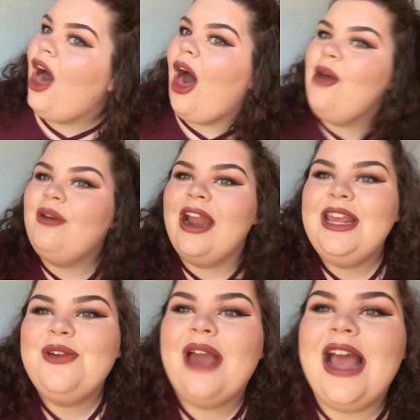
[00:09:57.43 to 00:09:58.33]
Alrighty,
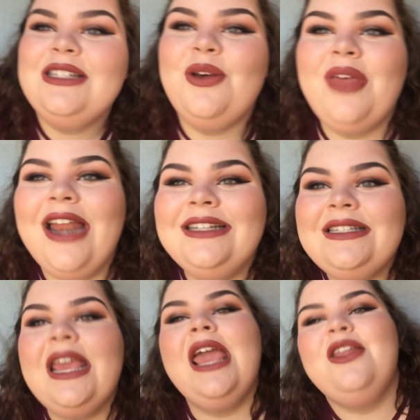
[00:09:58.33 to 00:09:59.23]
you guys, so that is
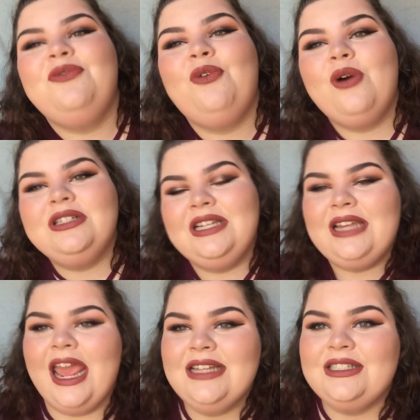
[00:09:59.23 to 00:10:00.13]
it for
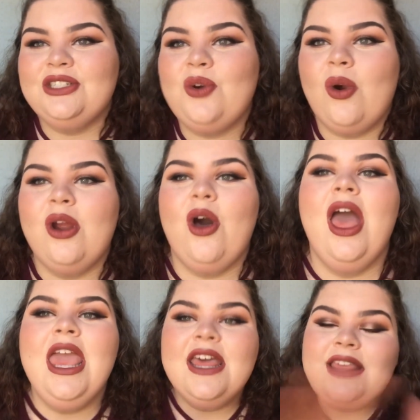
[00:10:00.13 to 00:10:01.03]
today's tutorial.
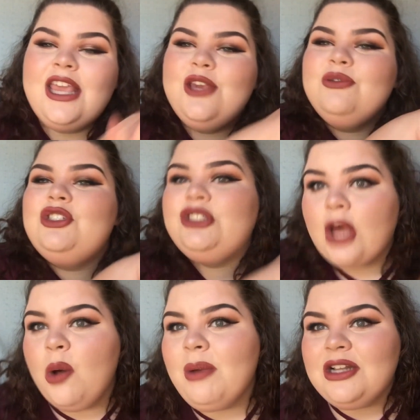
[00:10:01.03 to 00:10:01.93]
Thank you
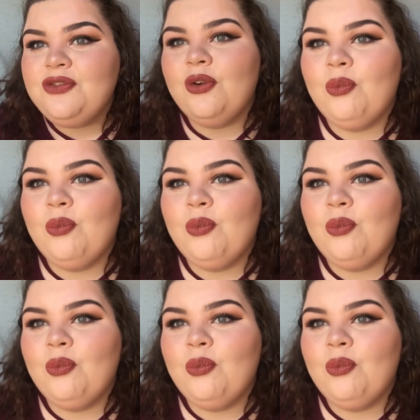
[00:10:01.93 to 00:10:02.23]
so much for